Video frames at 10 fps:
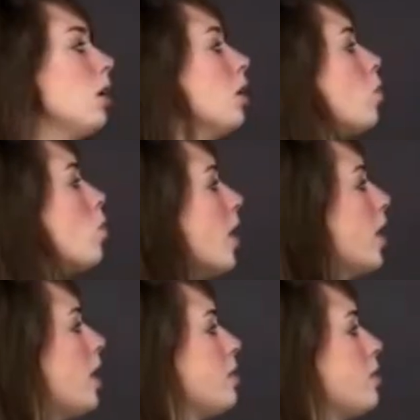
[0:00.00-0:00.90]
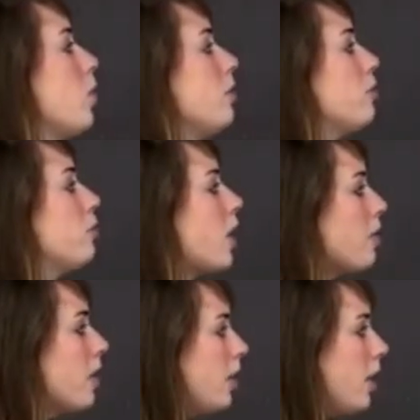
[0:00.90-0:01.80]
Whereas when far
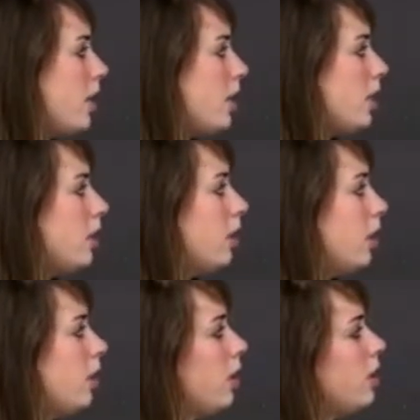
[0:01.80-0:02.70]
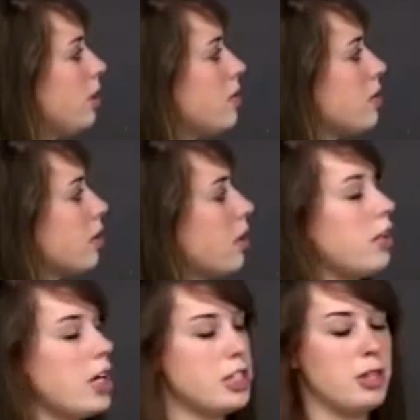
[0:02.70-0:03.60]
red light is
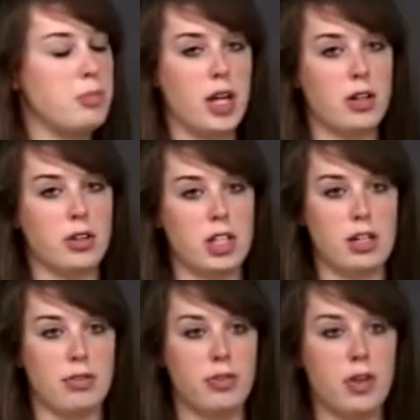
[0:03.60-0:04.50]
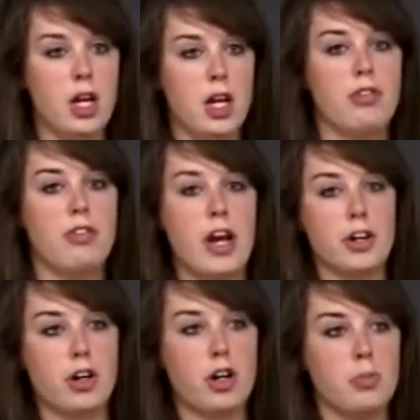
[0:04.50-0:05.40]
collected by your leaf,
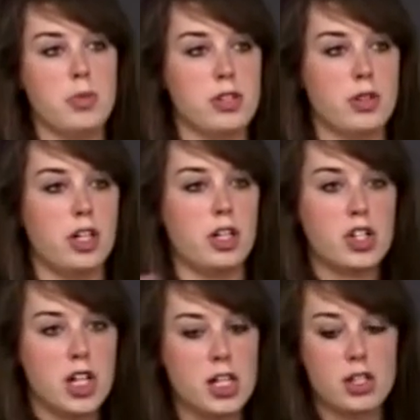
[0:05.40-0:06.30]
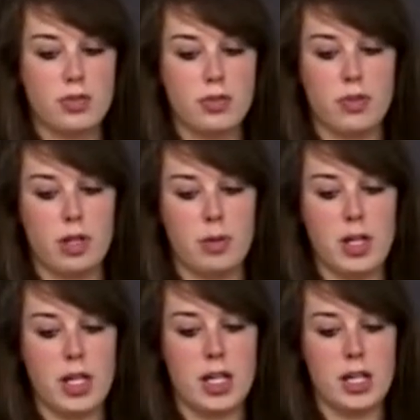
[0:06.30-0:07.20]
phytochrome is going to change its form
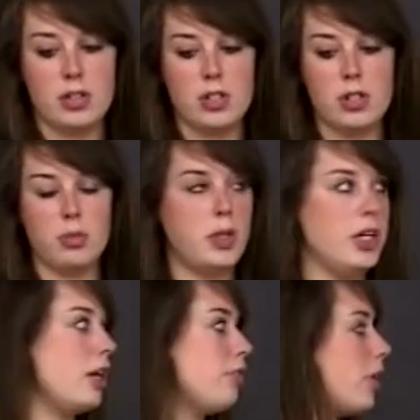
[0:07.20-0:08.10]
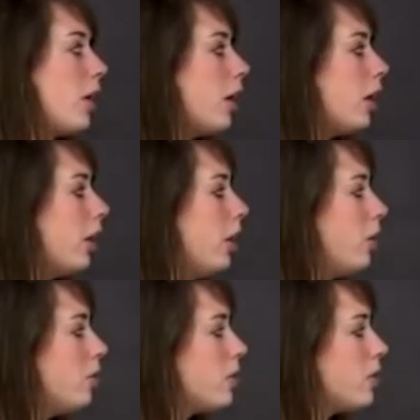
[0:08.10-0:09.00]
into PFR,
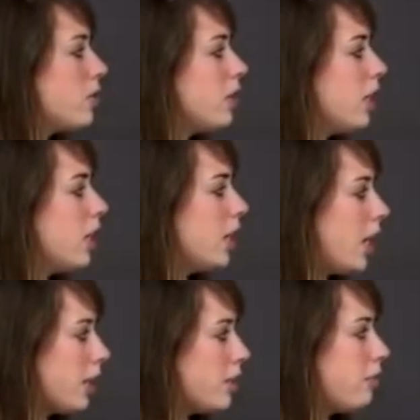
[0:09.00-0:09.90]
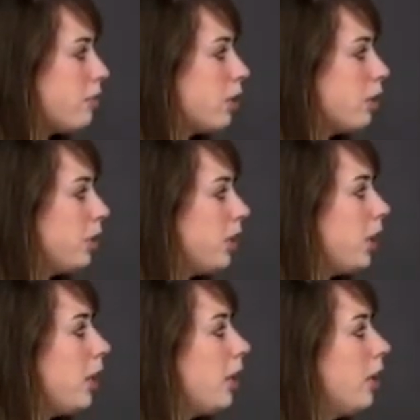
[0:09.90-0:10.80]
which is the inactive form
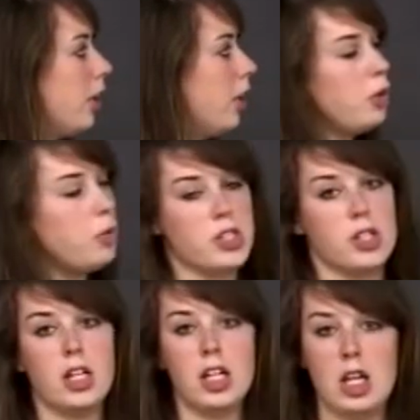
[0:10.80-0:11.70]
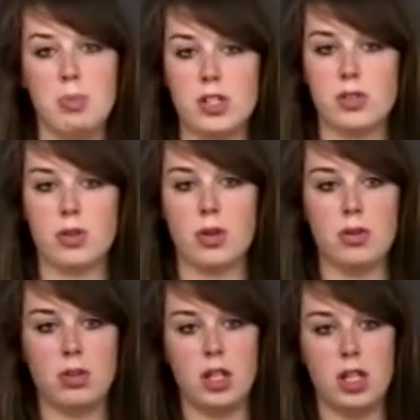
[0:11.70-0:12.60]
here, which inhibits
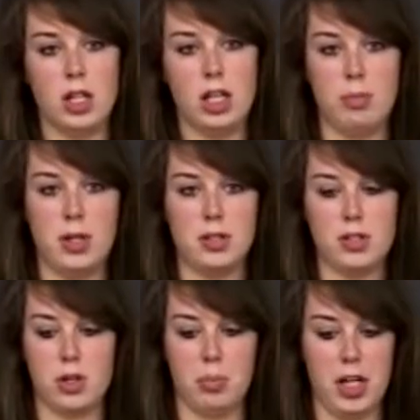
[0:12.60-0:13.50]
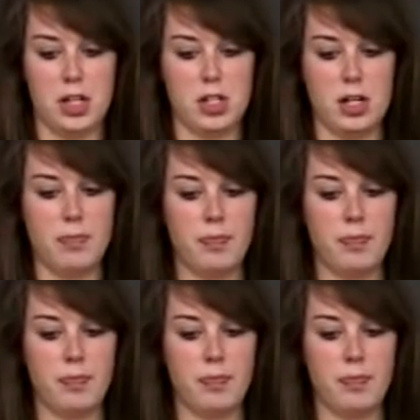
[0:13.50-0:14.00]
growth and inhibits germination.